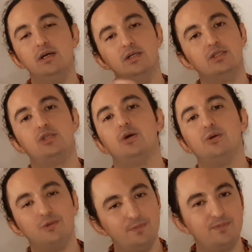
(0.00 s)

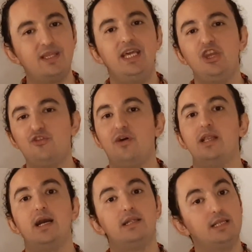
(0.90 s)
So
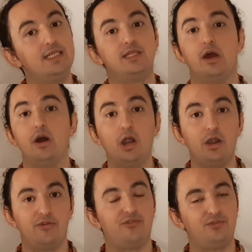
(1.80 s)
Ishvalan is the
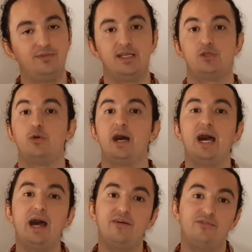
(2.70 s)
earth that's gonna
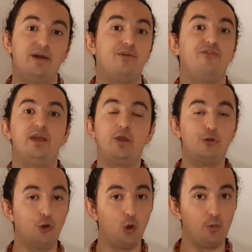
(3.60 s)
have everything
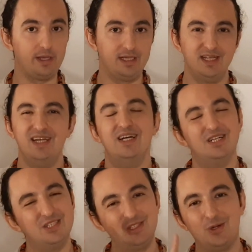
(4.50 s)
growing.
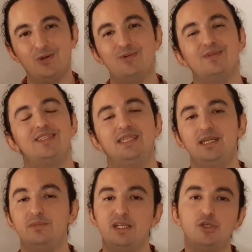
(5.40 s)
So
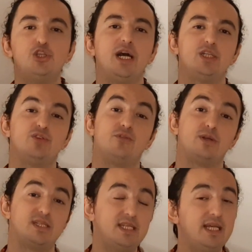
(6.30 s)
my suggestions for
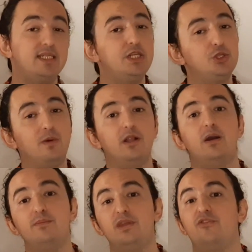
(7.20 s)
6
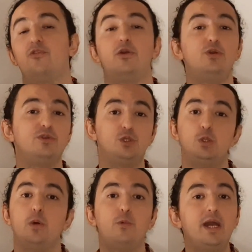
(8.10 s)
Ishvalan is for you
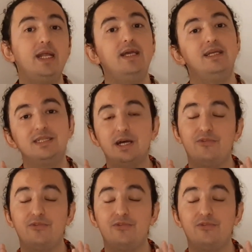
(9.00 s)
to already start